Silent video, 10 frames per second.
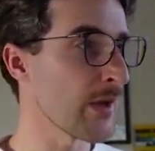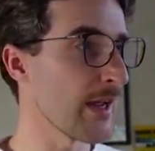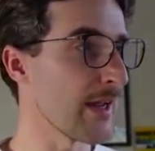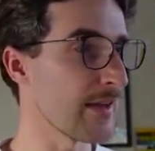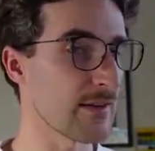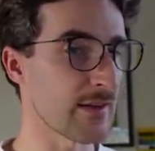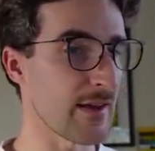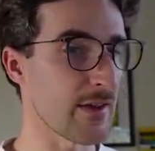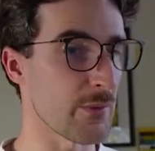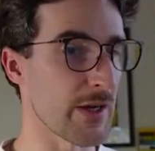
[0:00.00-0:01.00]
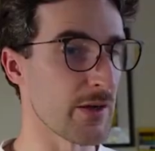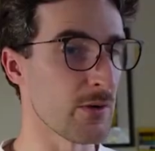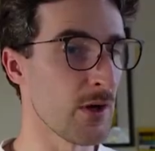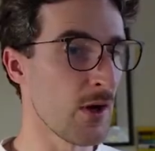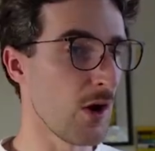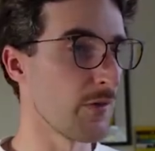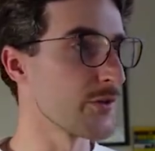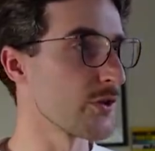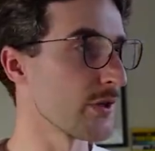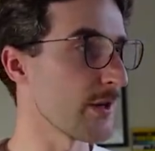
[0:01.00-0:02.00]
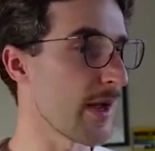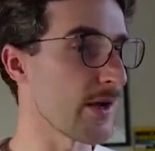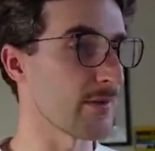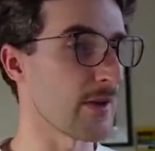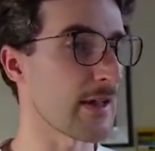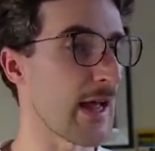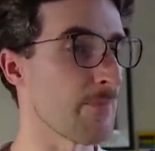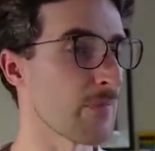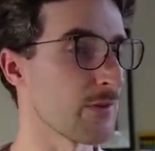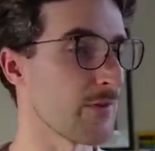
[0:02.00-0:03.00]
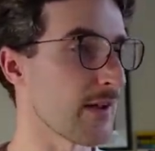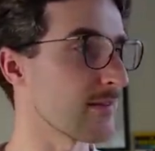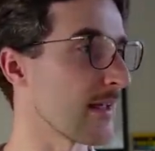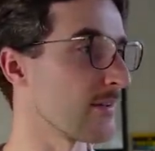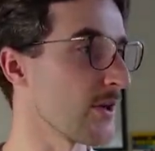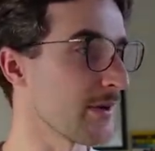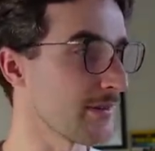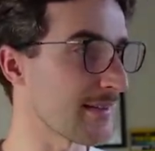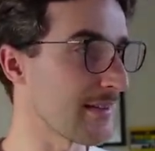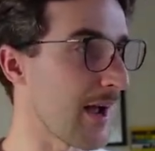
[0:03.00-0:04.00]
He's going to take the wheel of Jordi Meus. Okay, Dversnes, you can sit